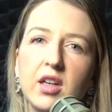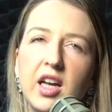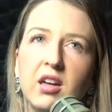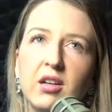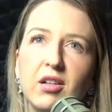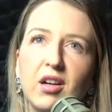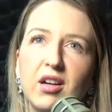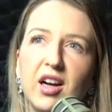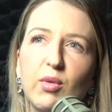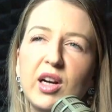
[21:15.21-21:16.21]
Yeah. And
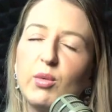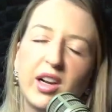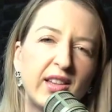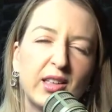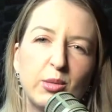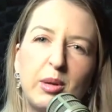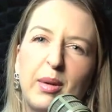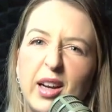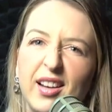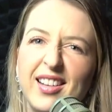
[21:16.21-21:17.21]
I really would like that to be
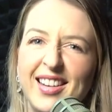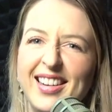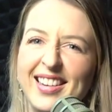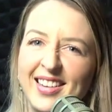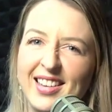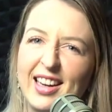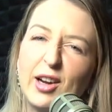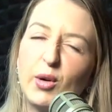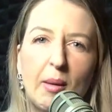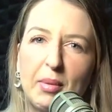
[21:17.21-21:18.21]
better. Mm-hmm. Like,
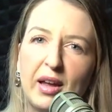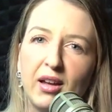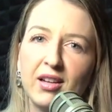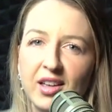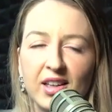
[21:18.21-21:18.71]
I grew up here.